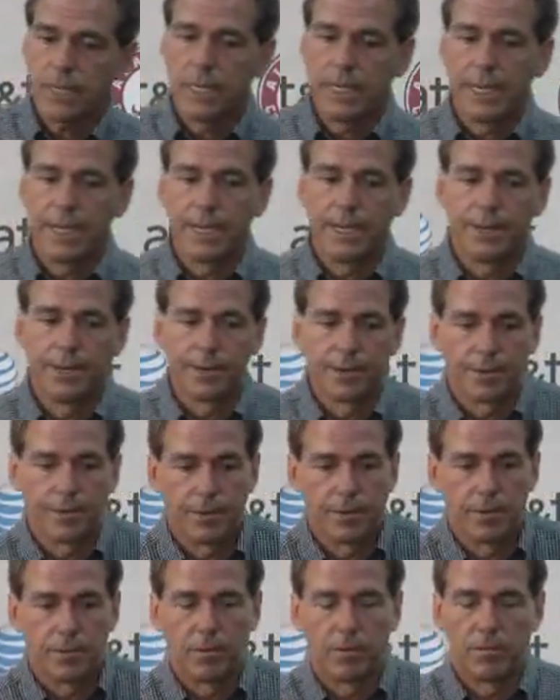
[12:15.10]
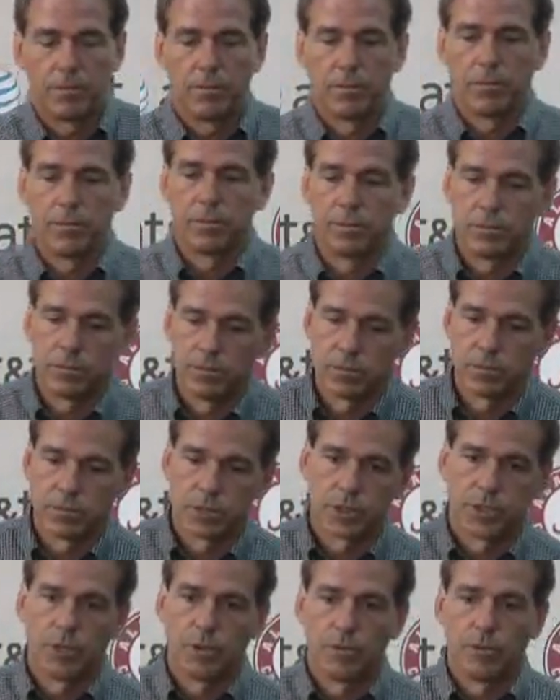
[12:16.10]
And
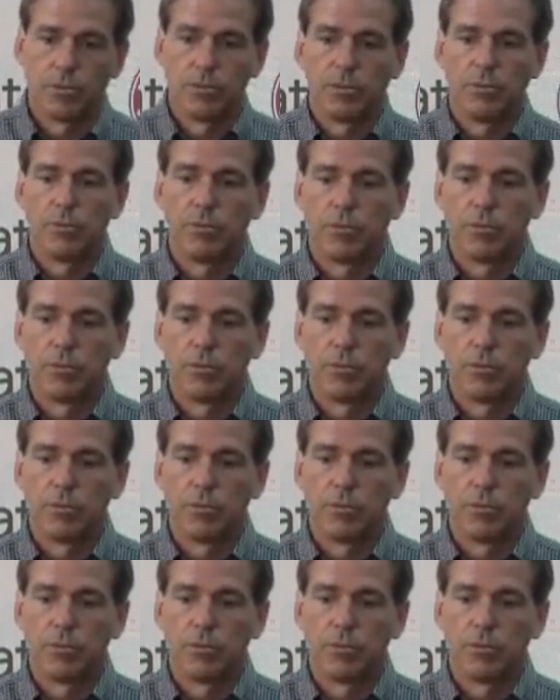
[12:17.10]
so